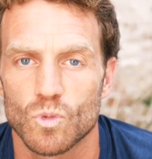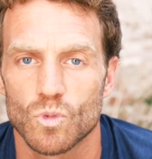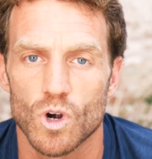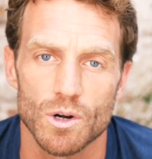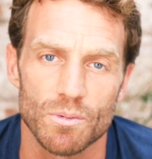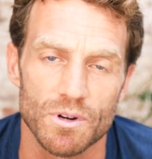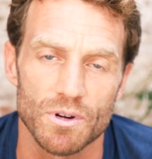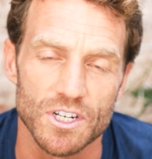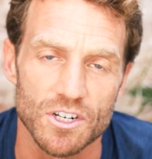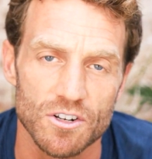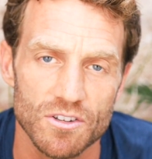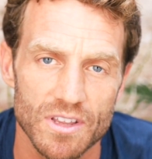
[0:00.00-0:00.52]
Why do
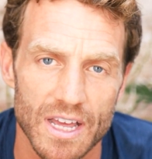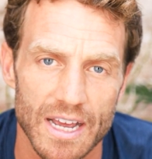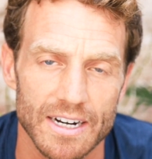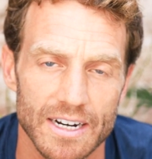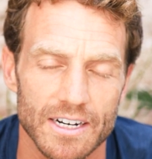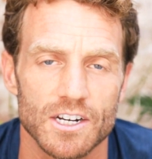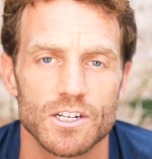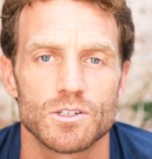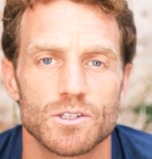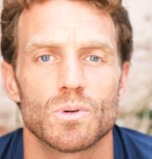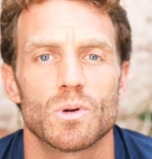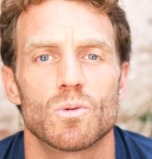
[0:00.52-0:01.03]
we do
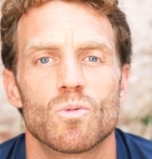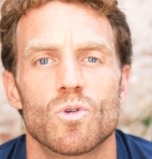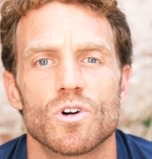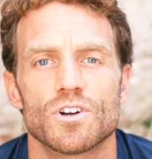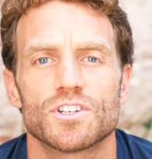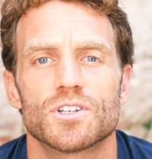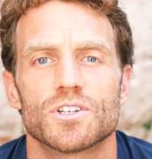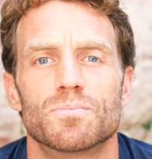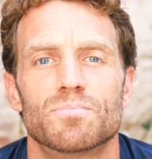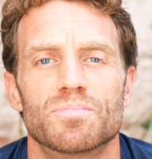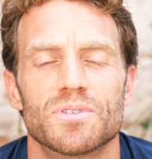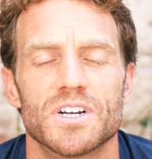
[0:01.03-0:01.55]
that? Because we
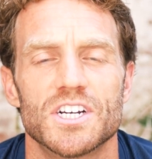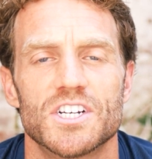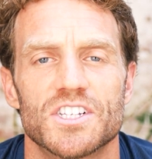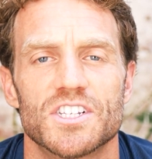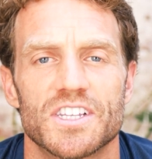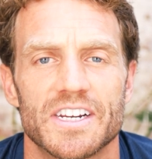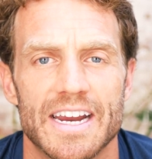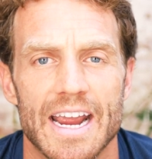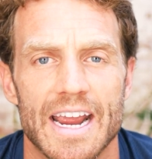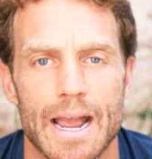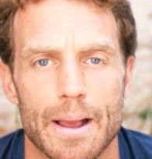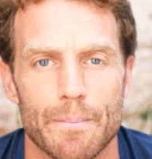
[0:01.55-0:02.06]
want to bridge
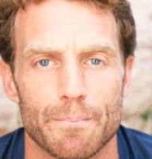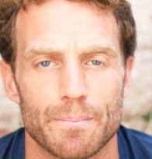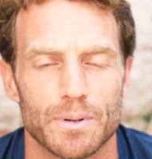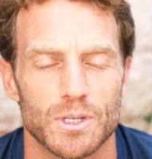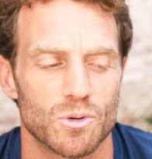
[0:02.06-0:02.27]
the gap